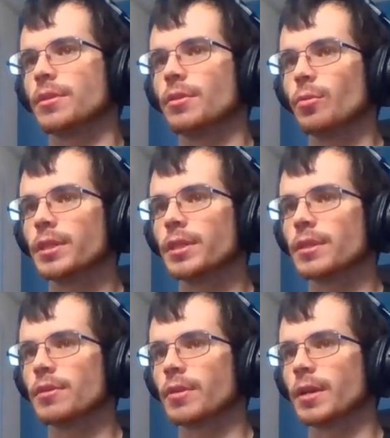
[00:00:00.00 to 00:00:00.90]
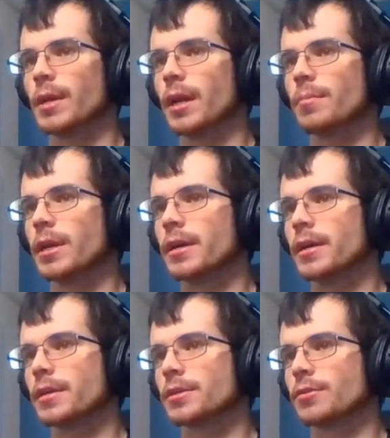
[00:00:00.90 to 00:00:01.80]
the wind zone coming up
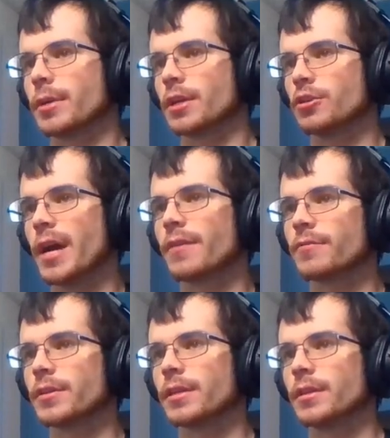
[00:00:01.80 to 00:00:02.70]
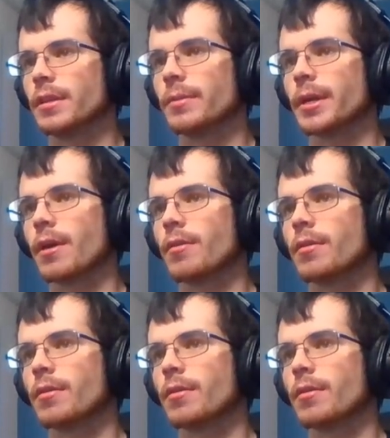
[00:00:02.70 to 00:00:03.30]
here so we can draft. There we go.